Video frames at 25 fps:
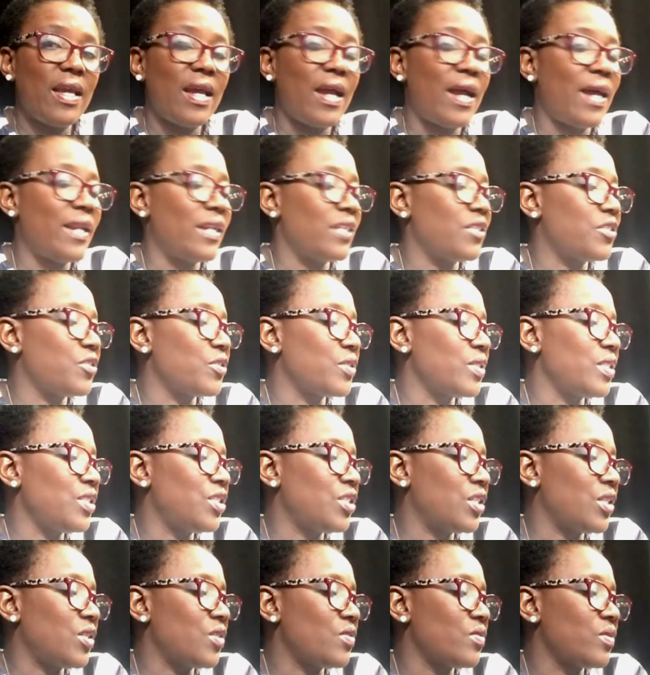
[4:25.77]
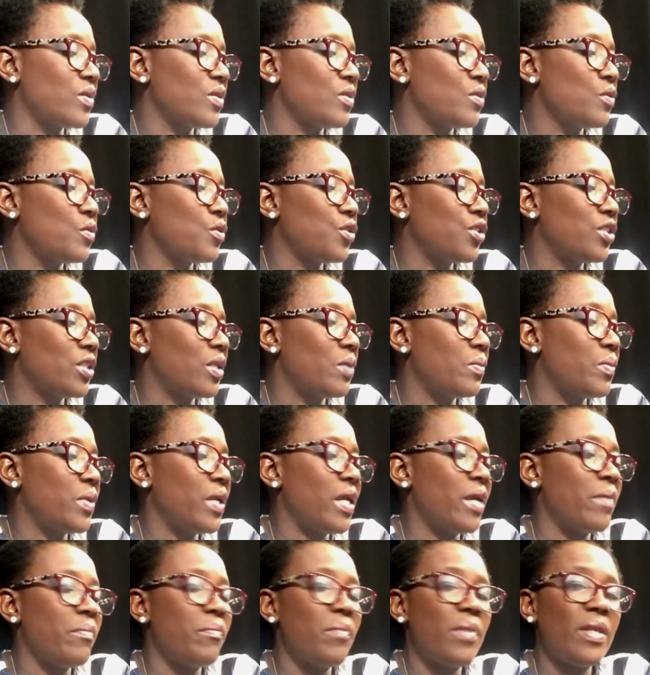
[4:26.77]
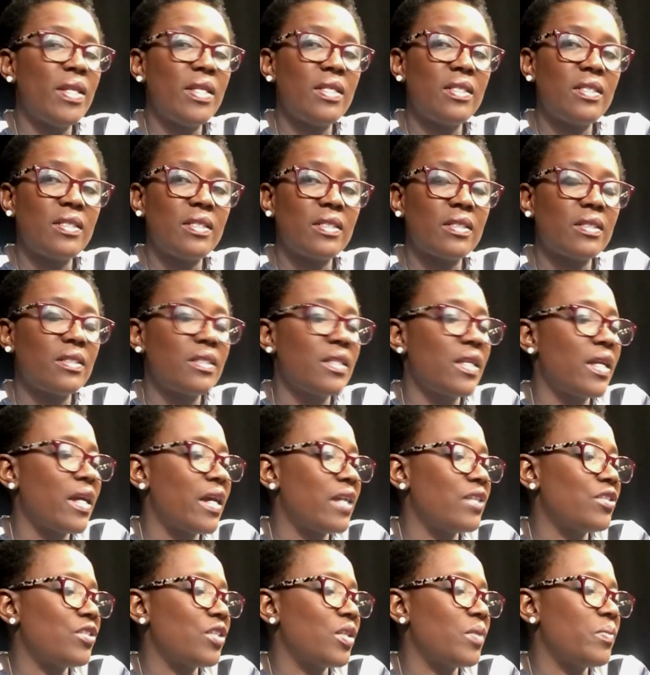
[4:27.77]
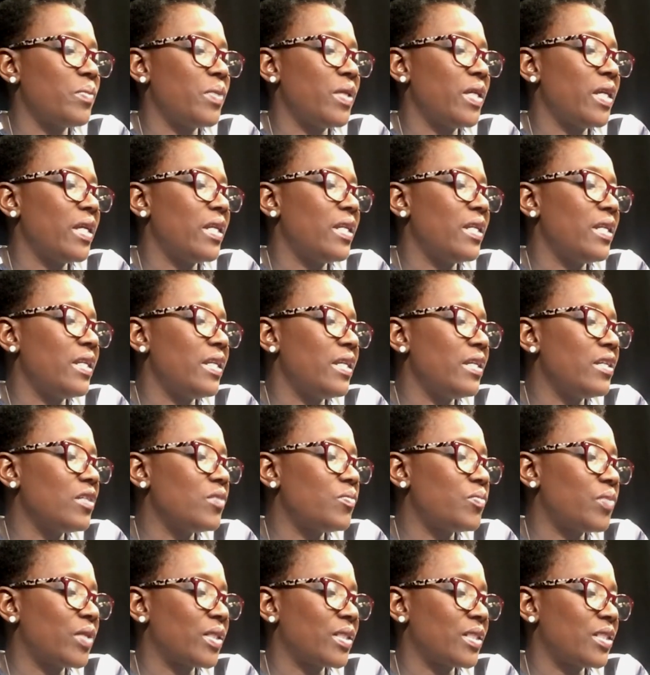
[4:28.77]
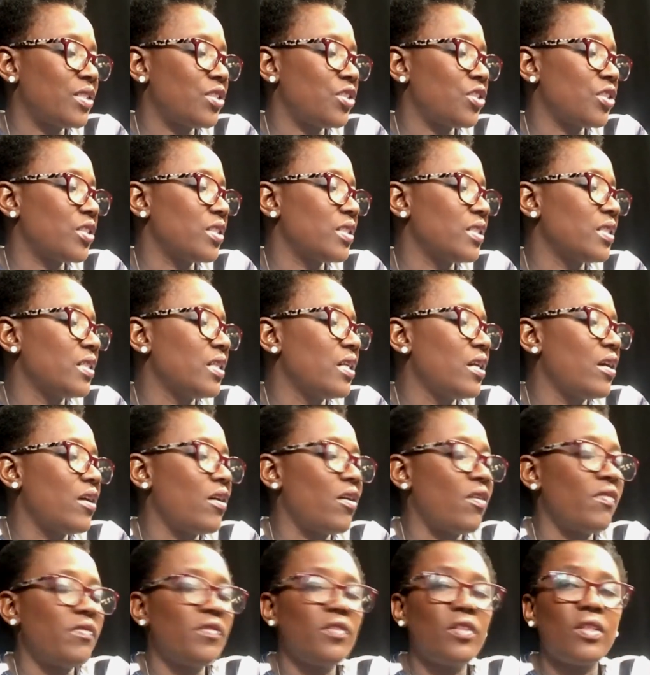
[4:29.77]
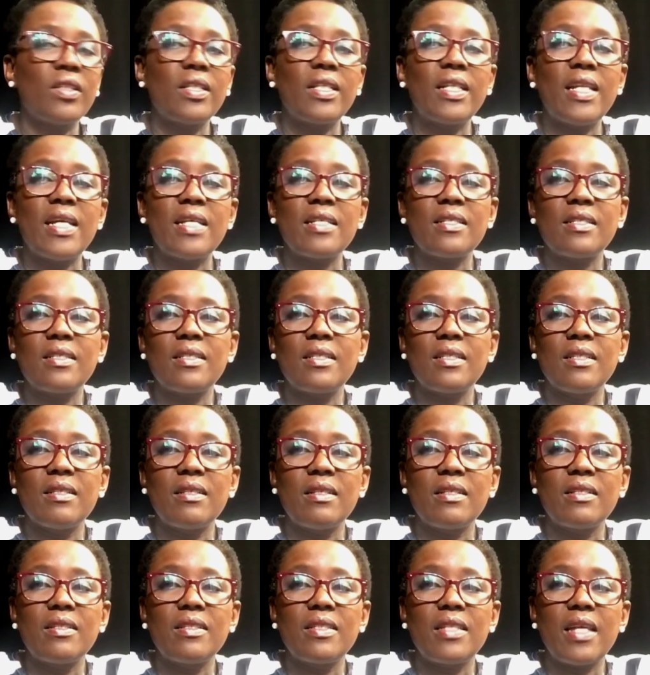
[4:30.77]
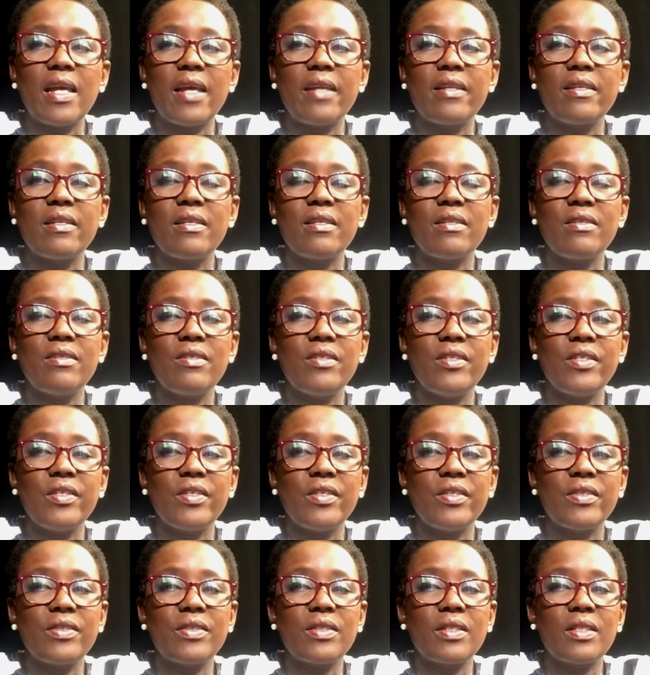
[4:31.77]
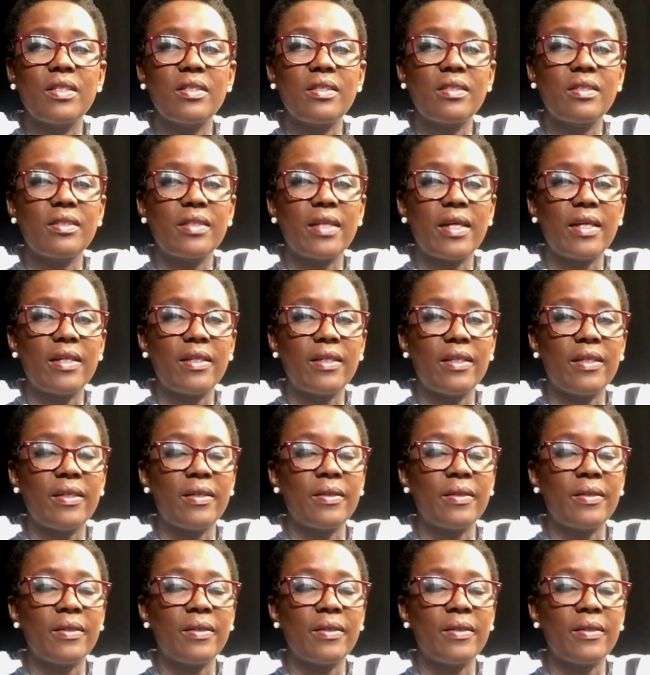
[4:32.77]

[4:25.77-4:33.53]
an Attorney General who shall be a minister and shall be a legal practitioner of not less than 10 years standing.